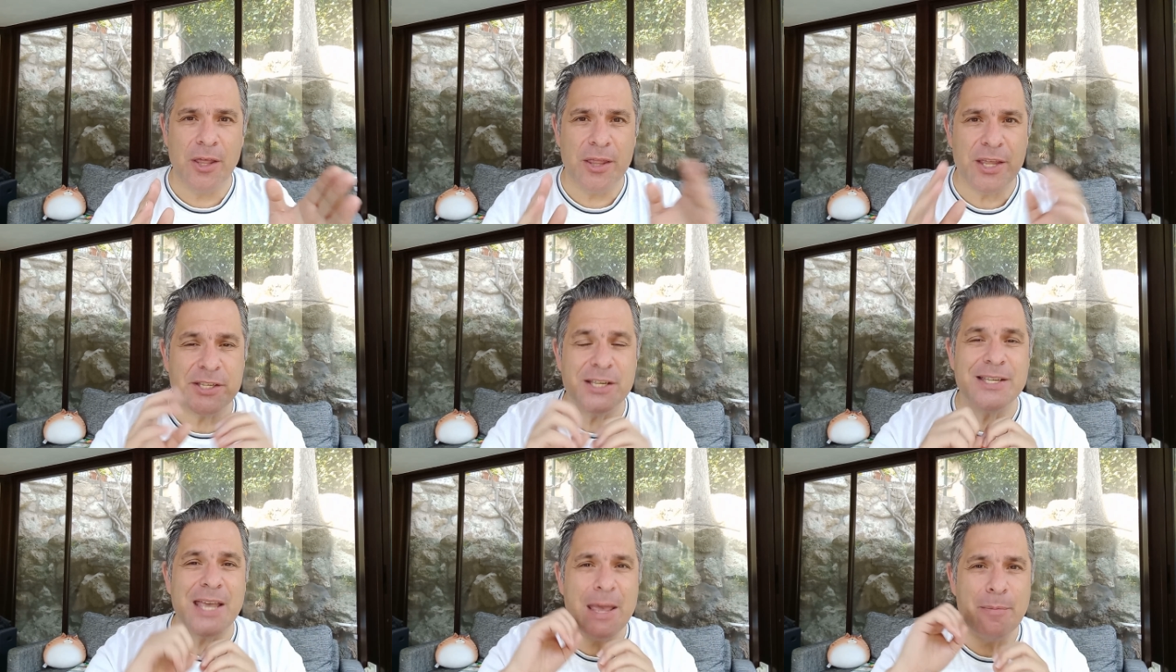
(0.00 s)
This
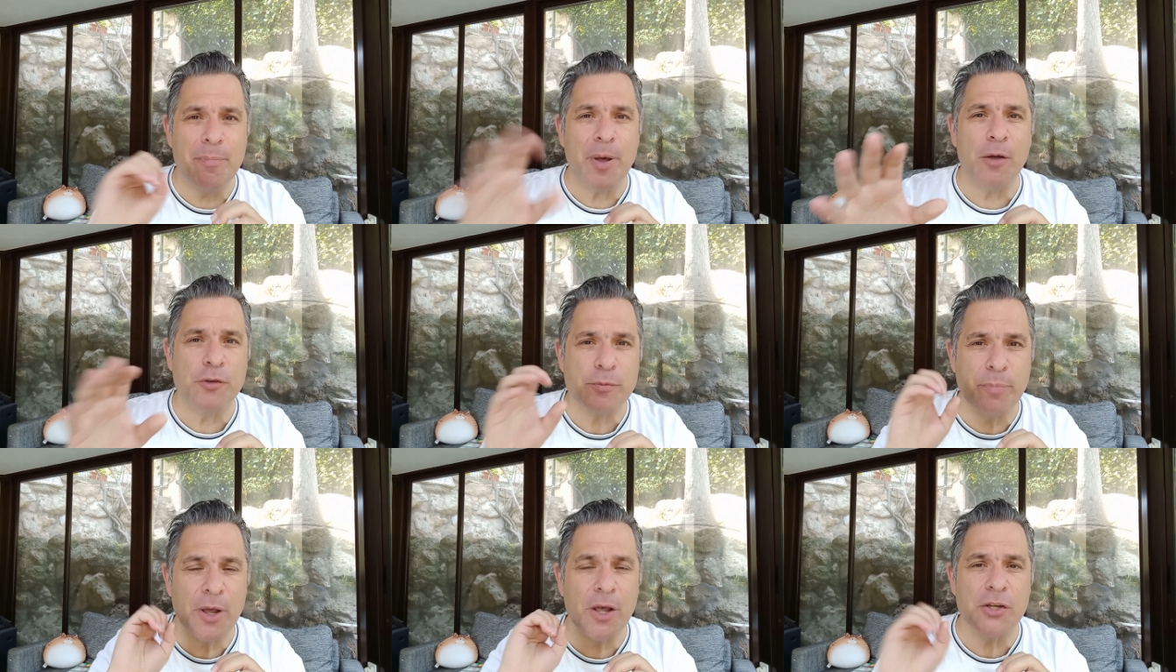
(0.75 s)
is impulse
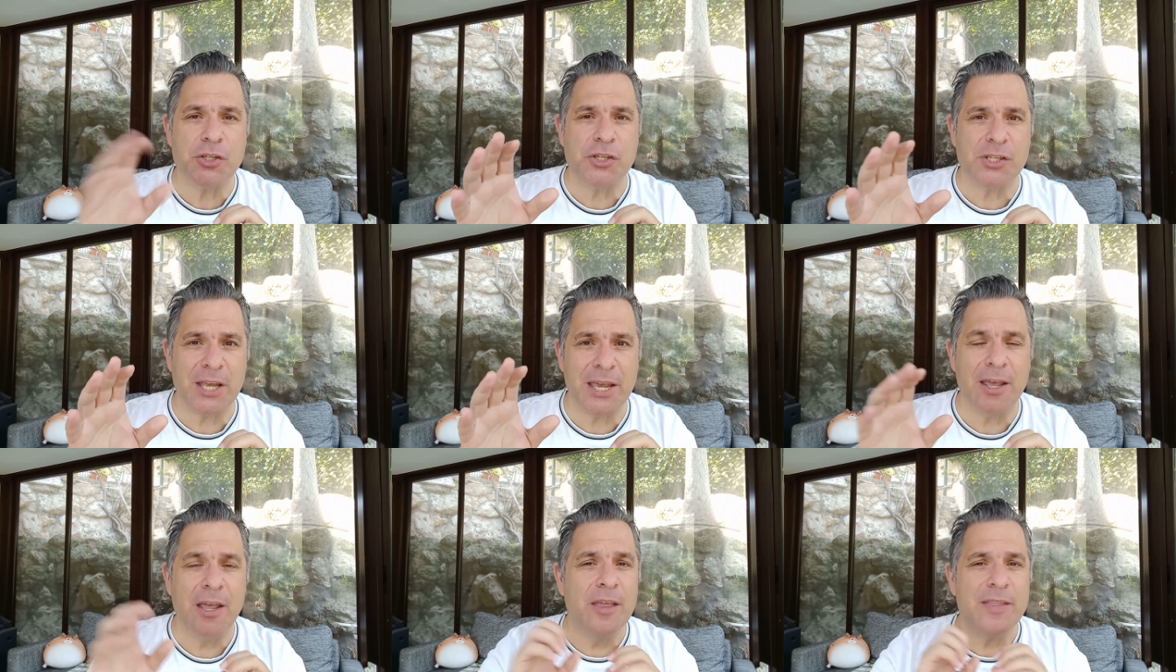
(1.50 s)

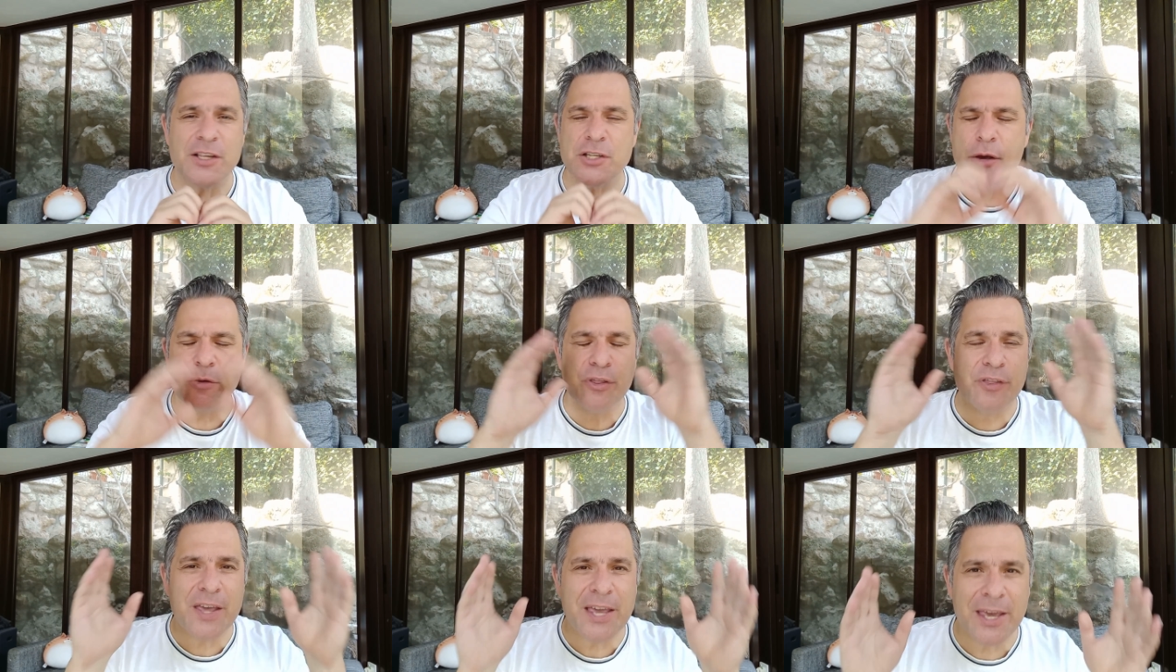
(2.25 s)
purchasing. There's no
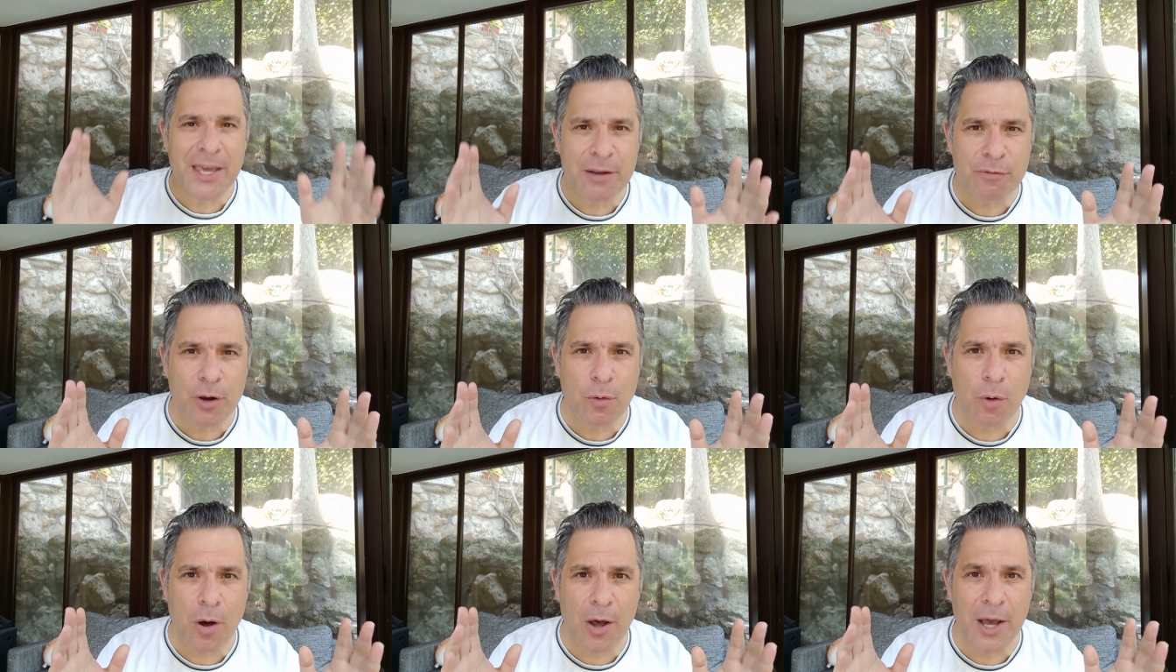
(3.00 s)
thinking
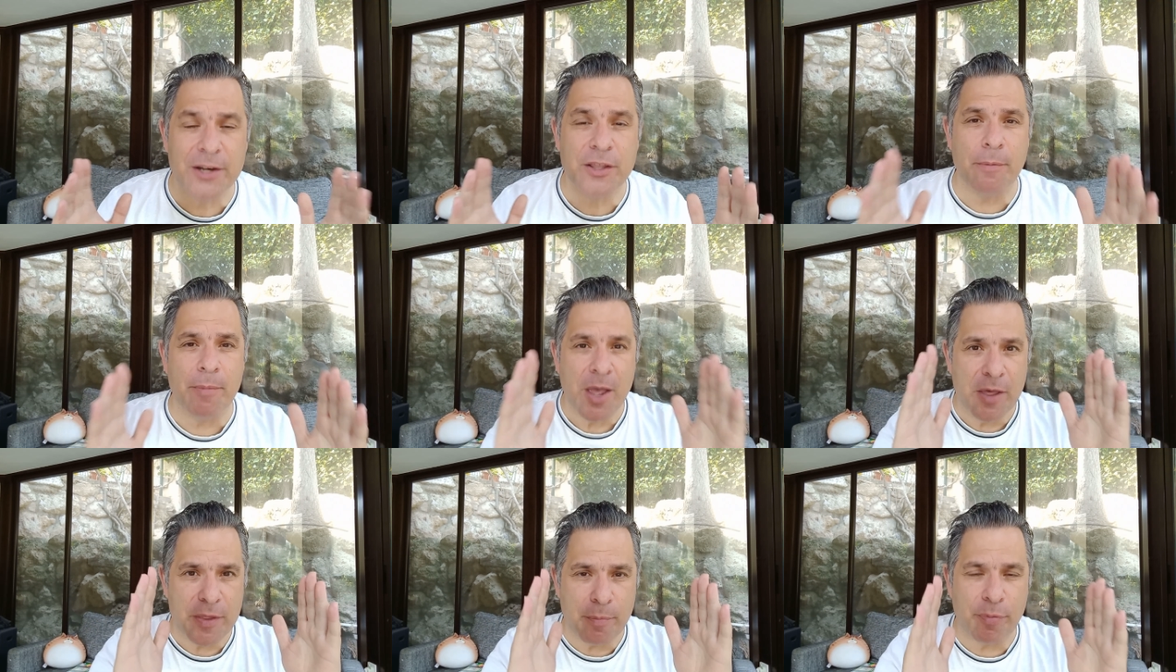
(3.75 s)
required.
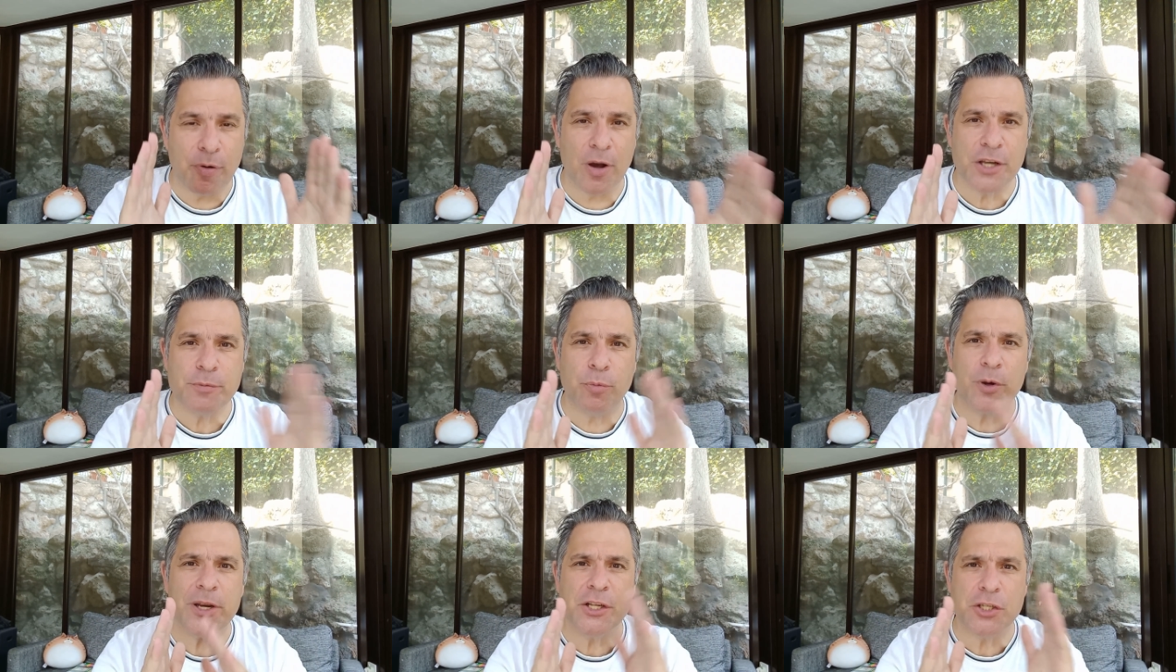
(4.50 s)
The price
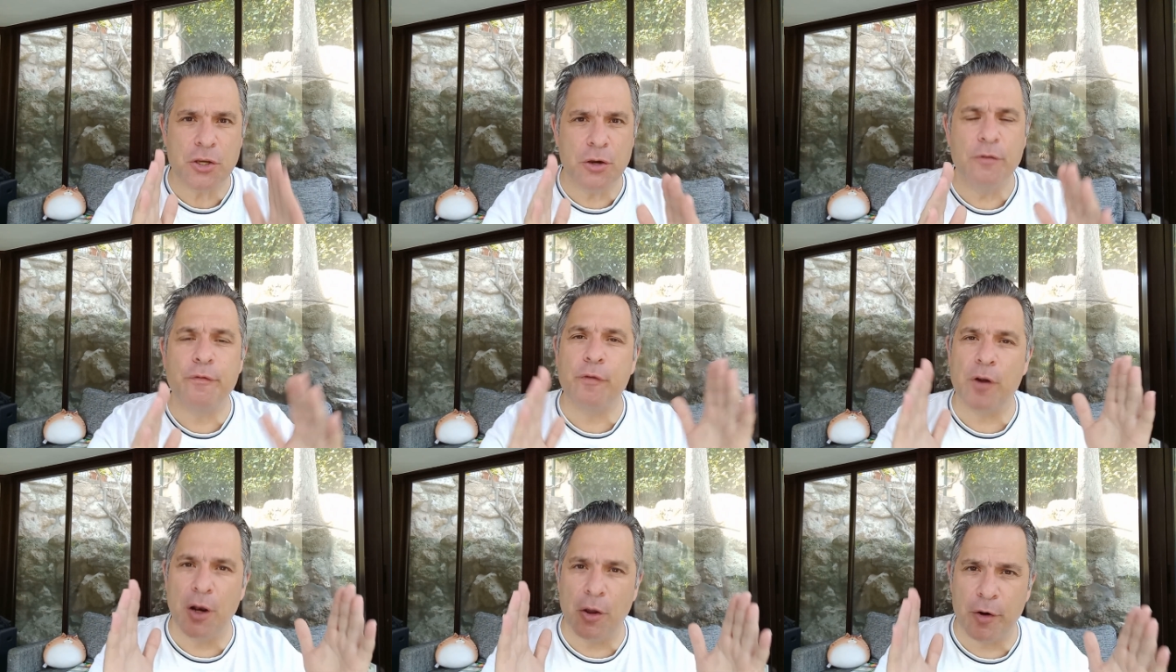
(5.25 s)
point is good
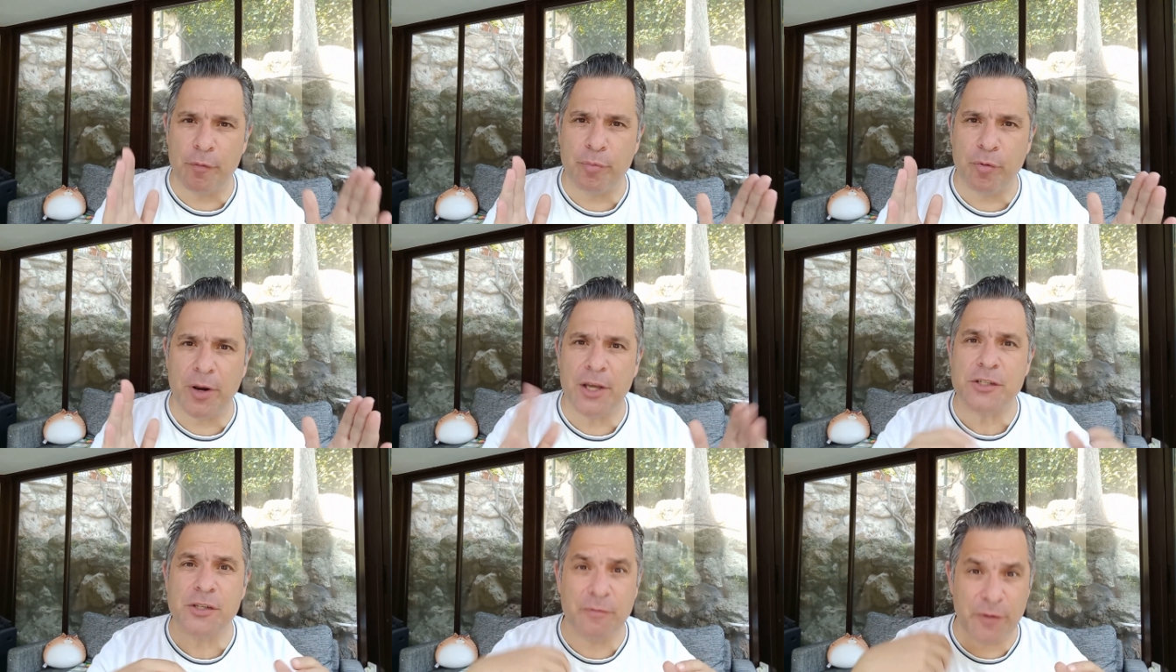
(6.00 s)
for a lot of
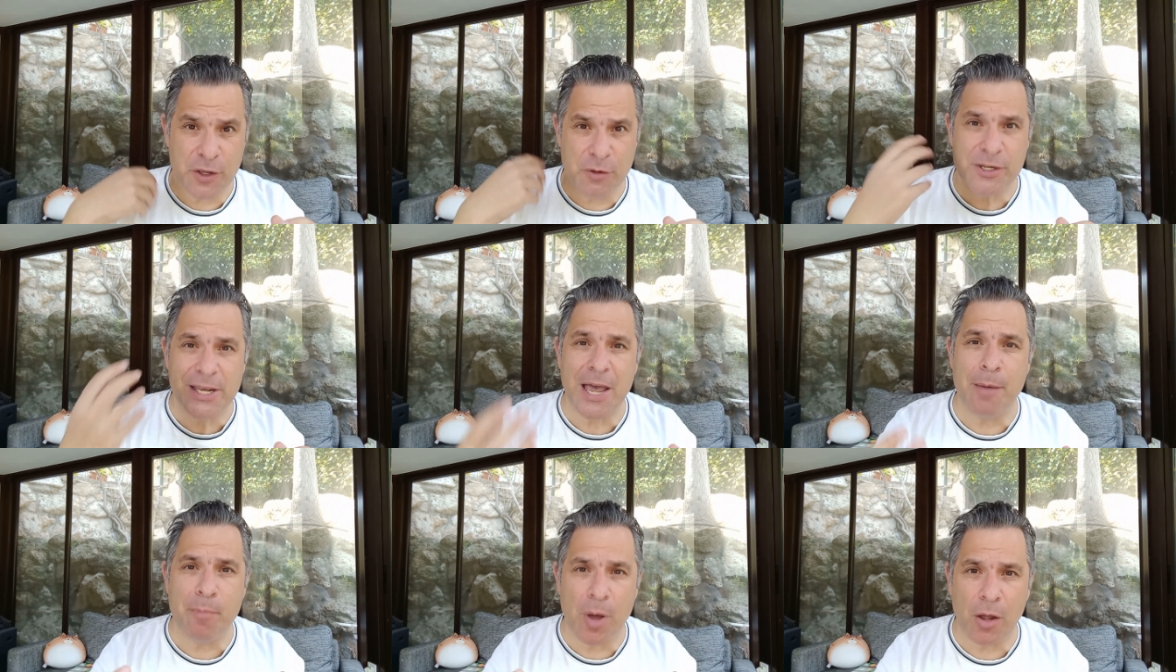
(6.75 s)
products for you to get
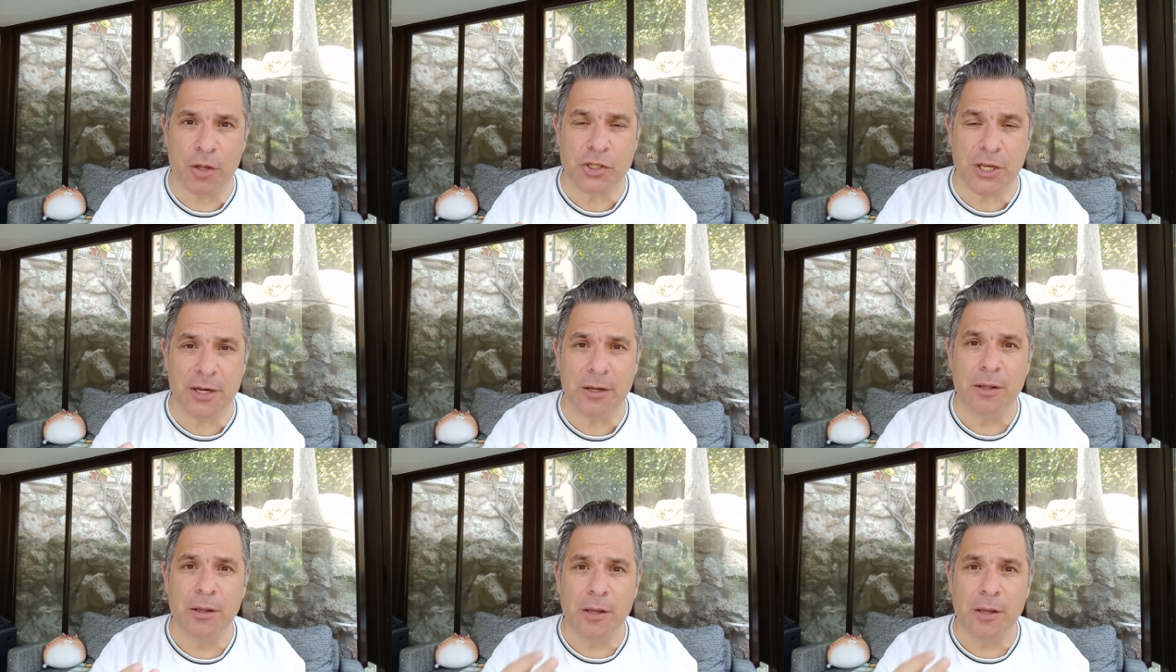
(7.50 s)
a margin,